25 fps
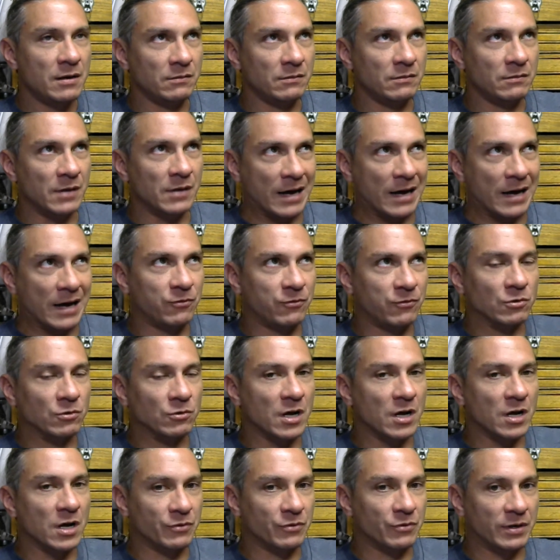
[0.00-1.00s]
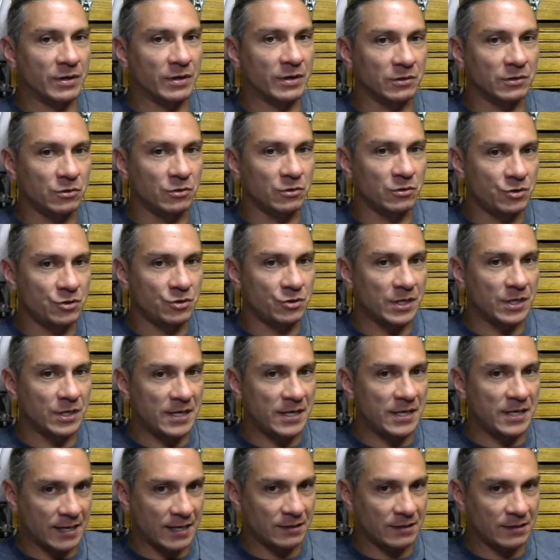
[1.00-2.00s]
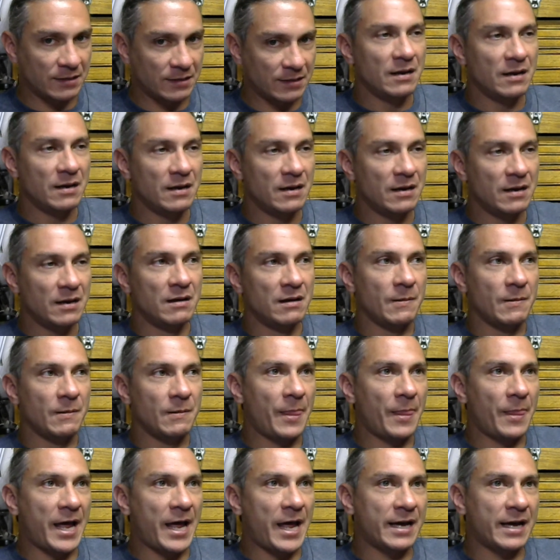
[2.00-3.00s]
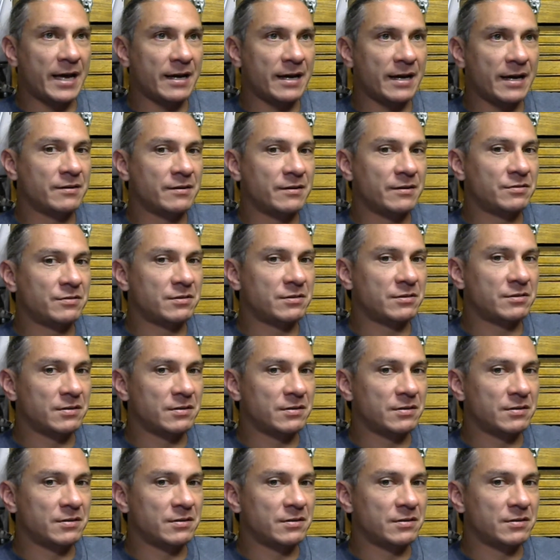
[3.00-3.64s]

not full-on revolution yet. As